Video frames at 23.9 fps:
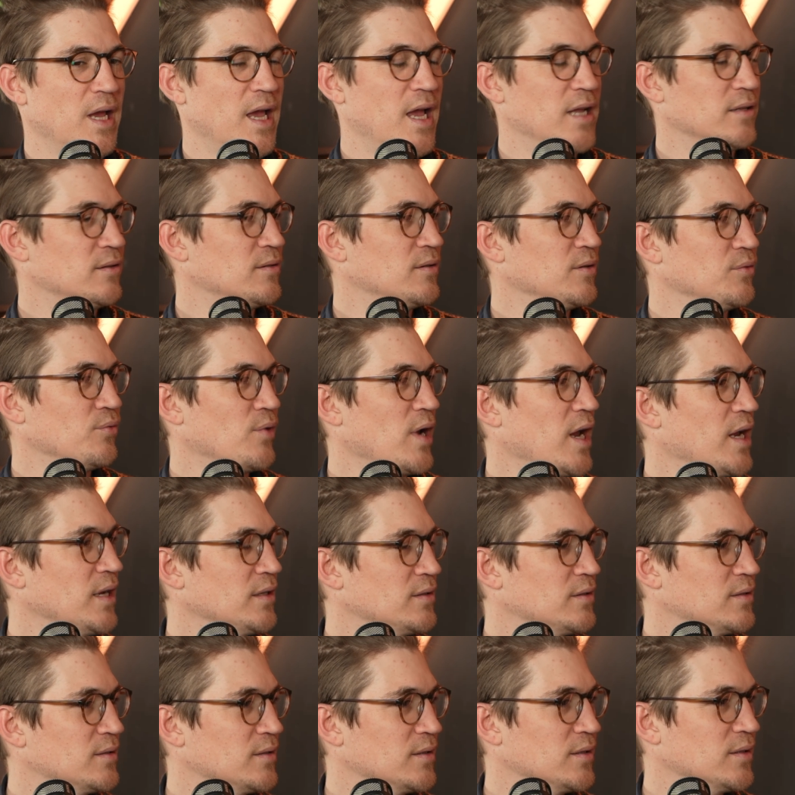had the
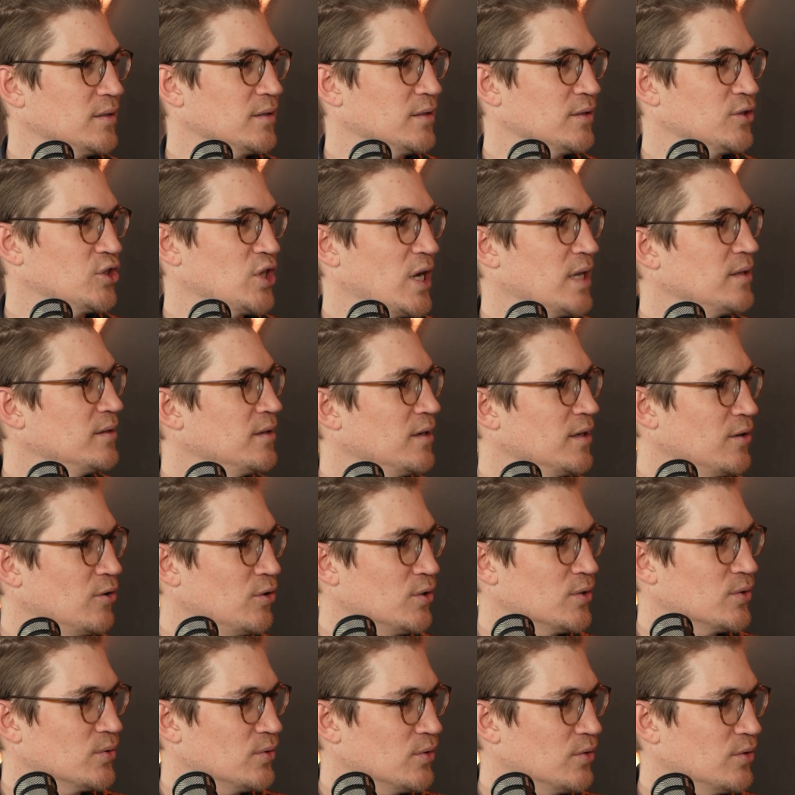right gender
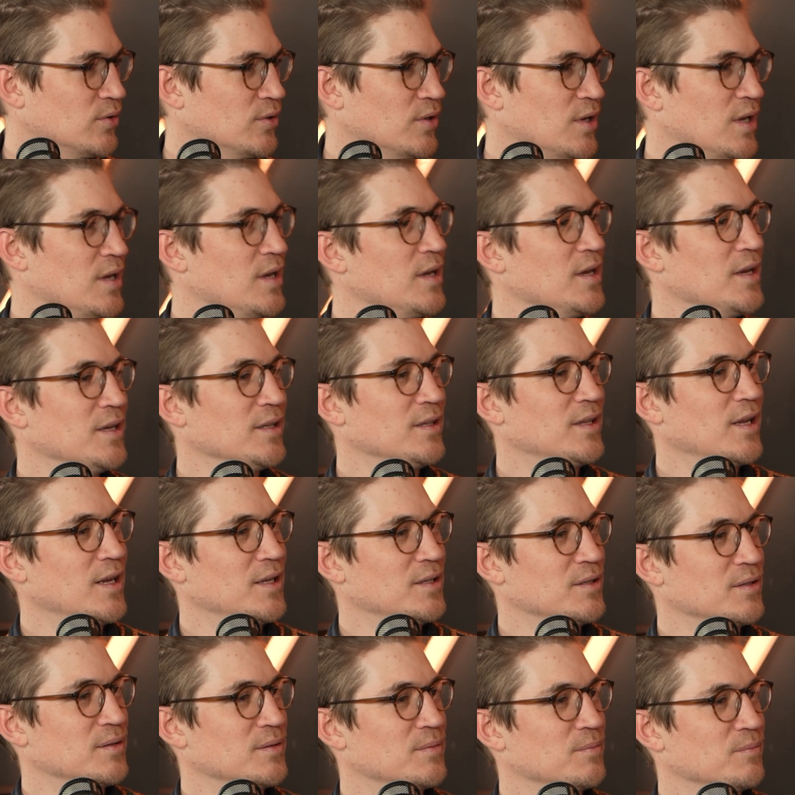also,
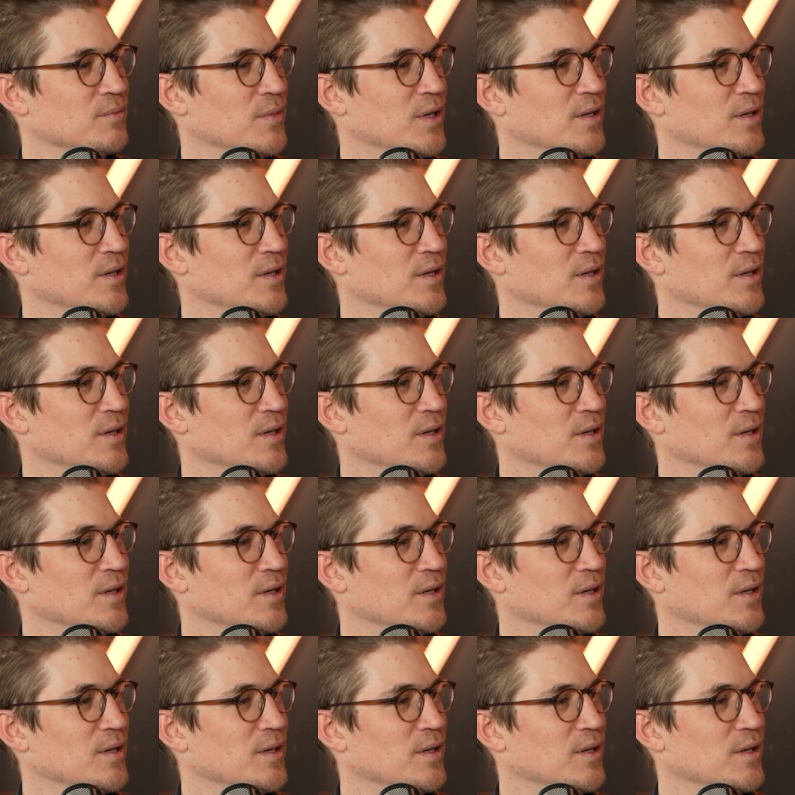then